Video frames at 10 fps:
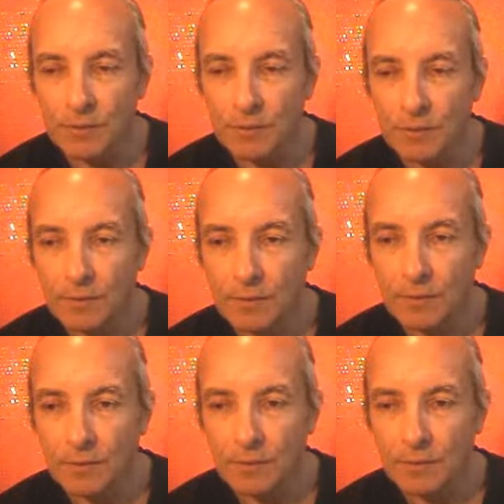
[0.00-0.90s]

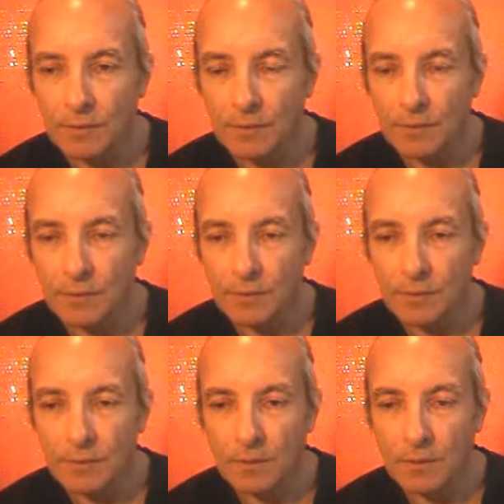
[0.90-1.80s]

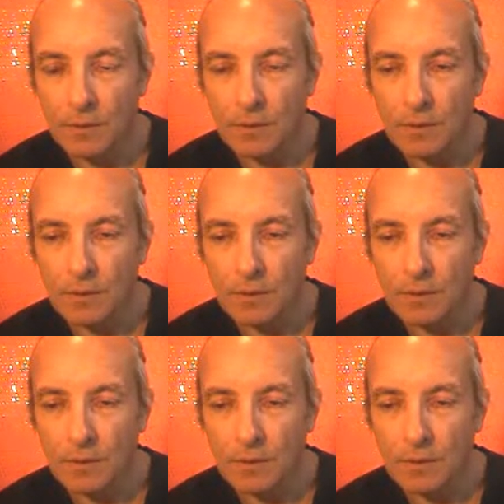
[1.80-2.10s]
Nobody speaks.